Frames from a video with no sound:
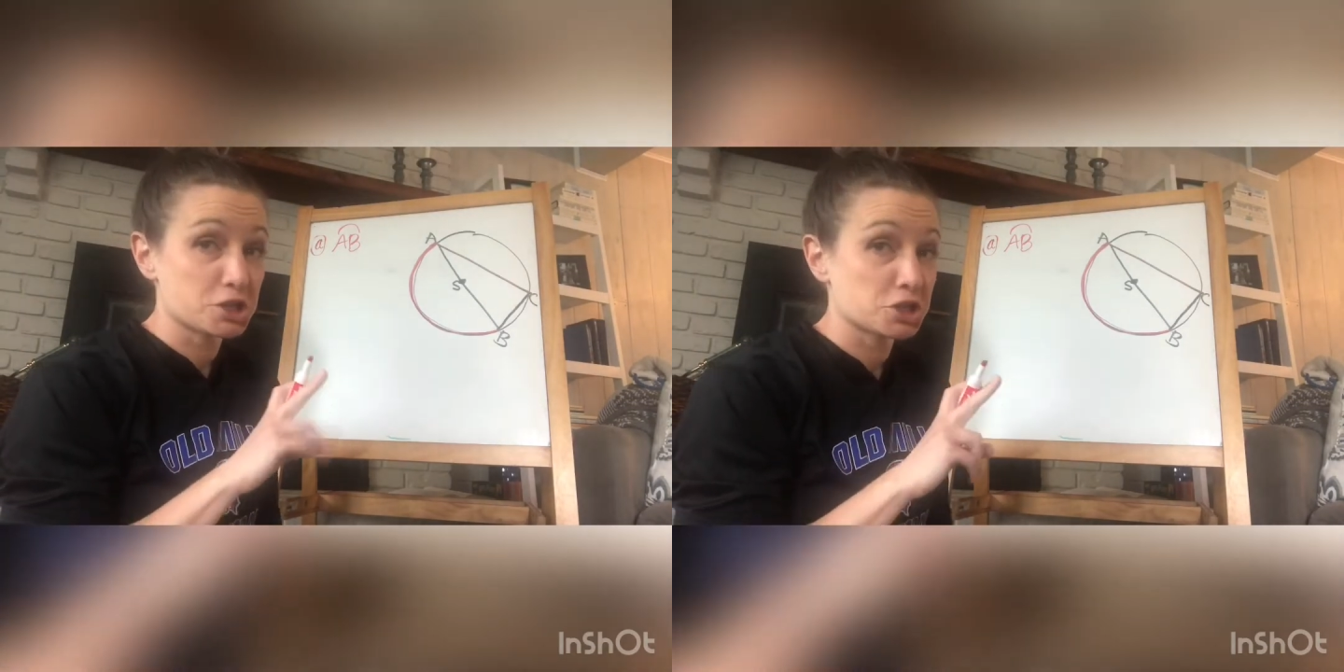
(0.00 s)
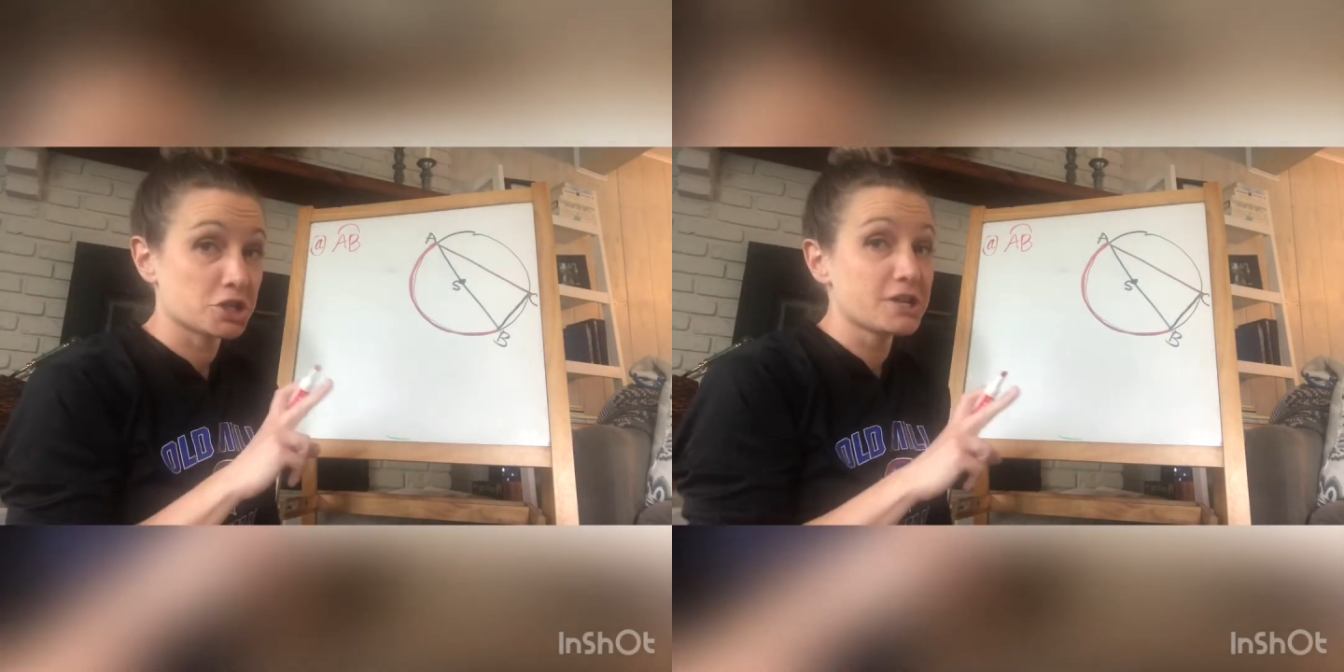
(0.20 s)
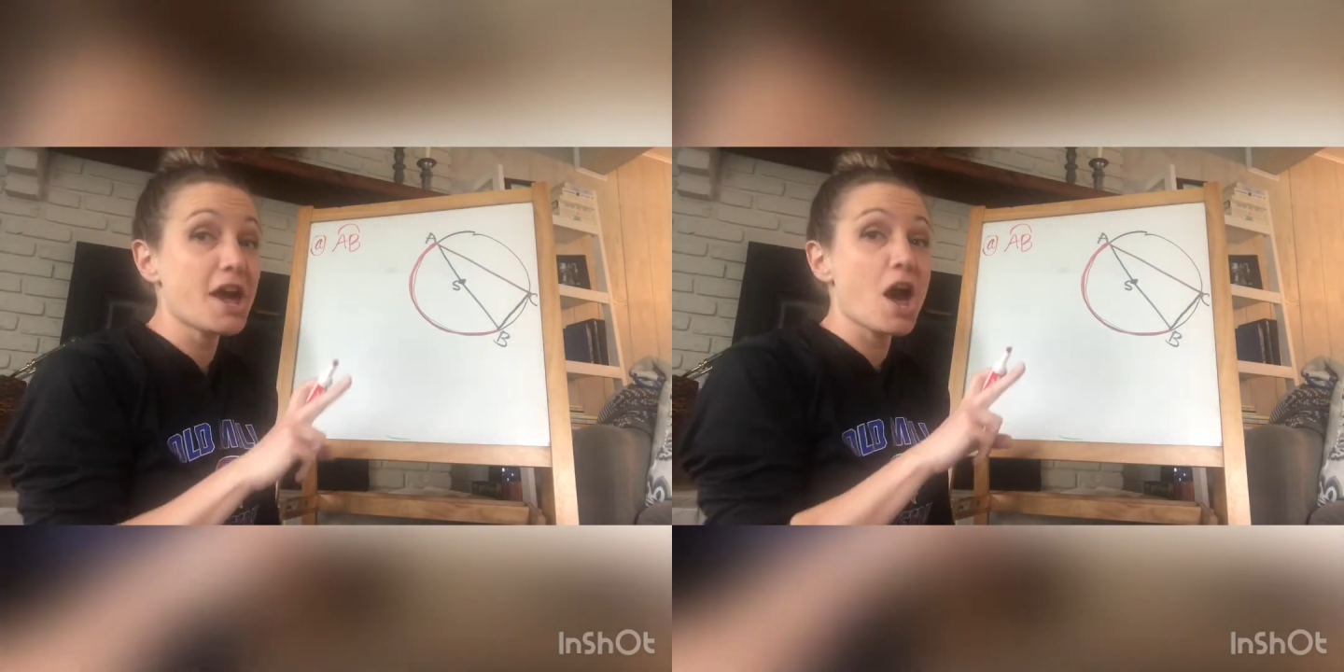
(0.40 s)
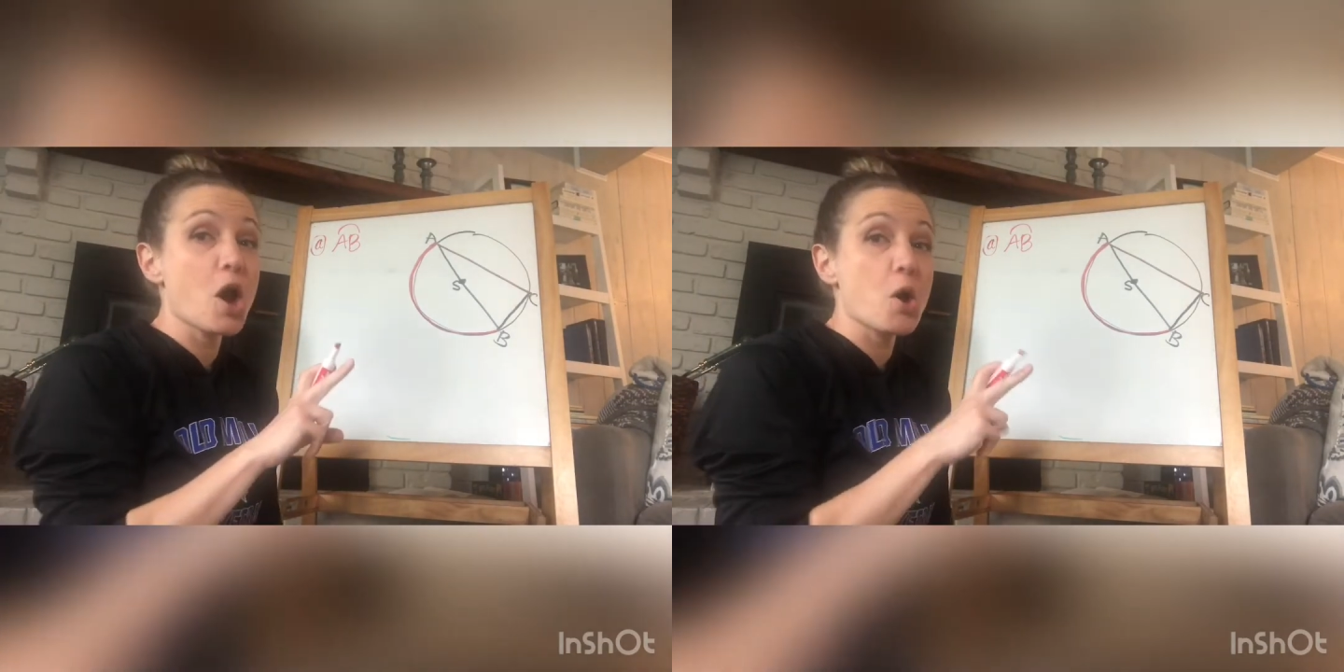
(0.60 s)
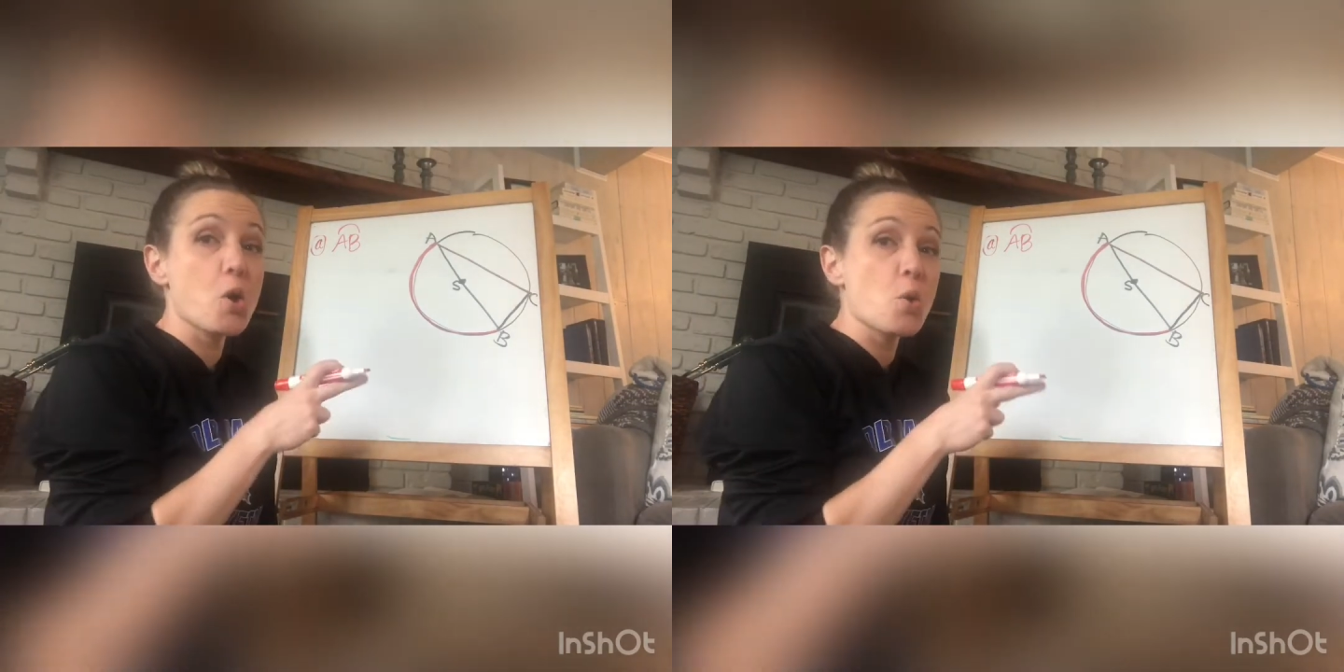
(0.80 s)
should
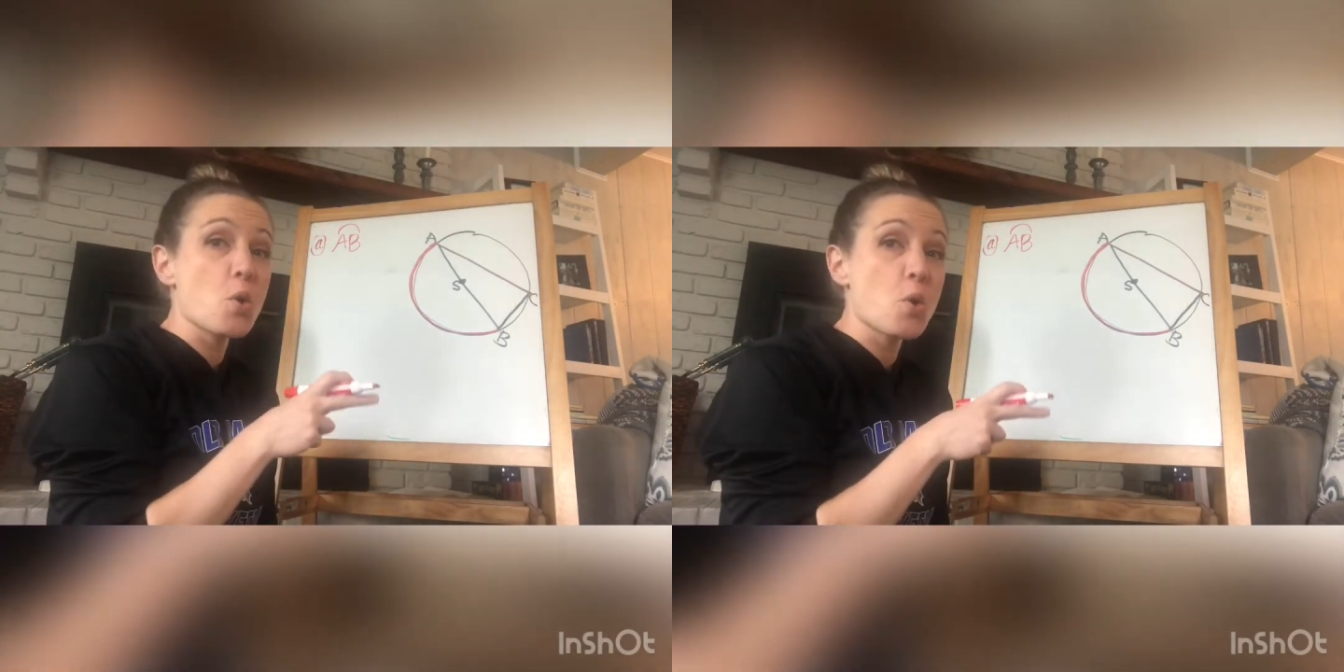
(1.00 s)
know